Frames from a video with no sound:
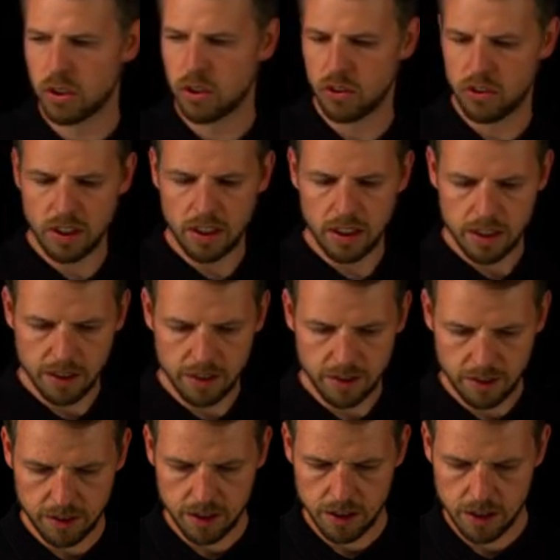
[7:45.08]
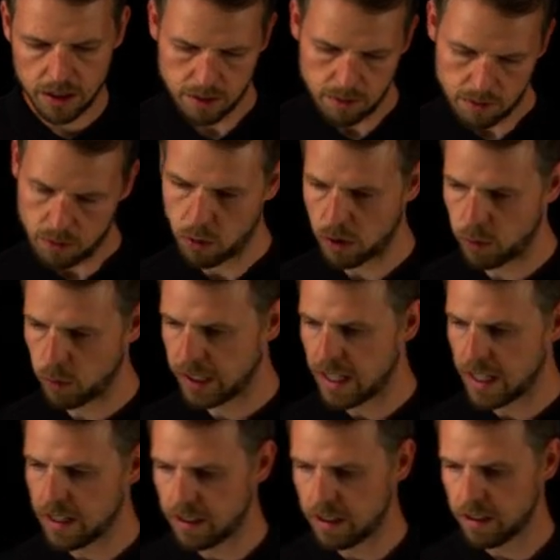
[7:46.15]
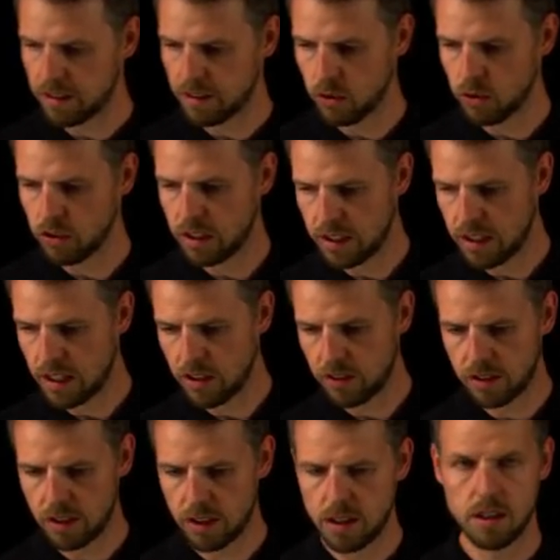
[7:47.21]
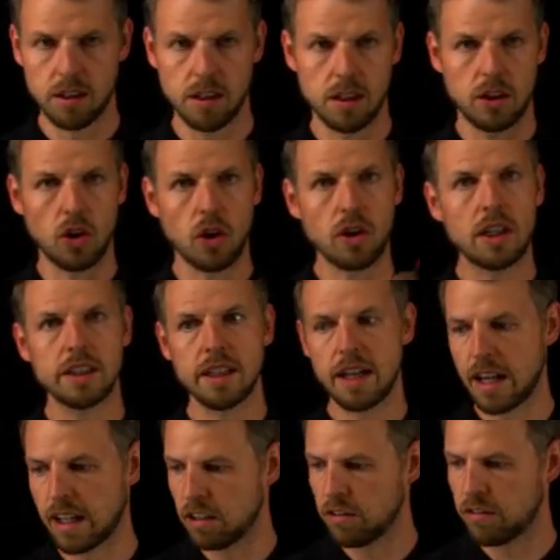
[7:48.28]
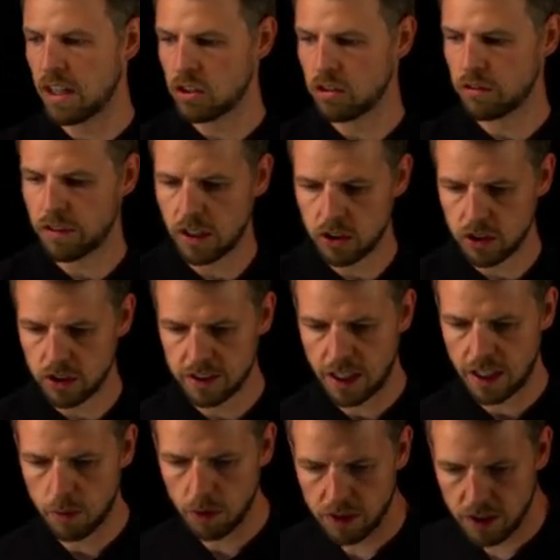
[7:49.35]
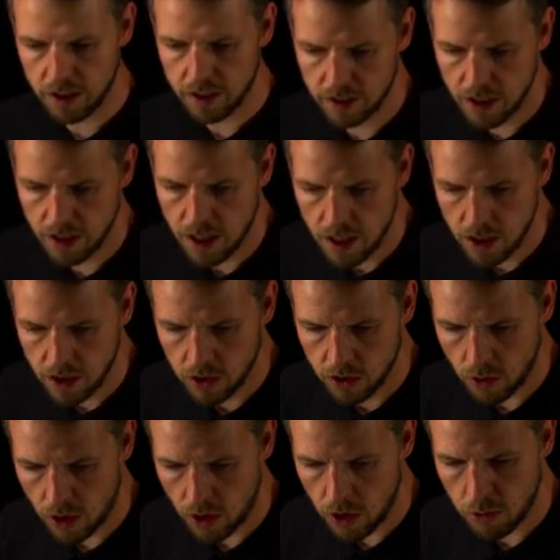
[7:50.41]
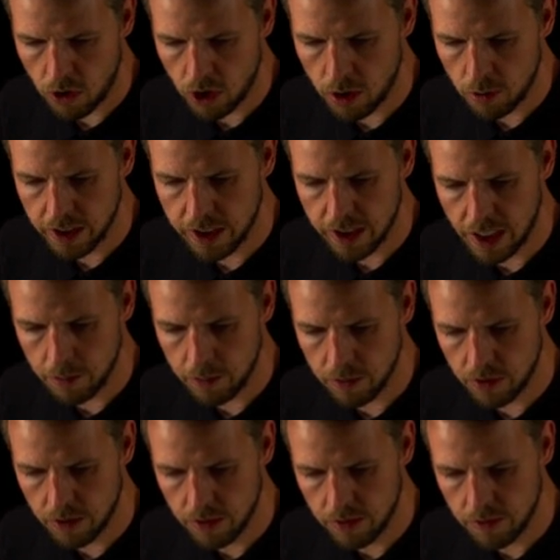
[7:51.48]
you see is, um, what we get is, usually there's a, a nonlinear activation function assigned with this. So our model becomes,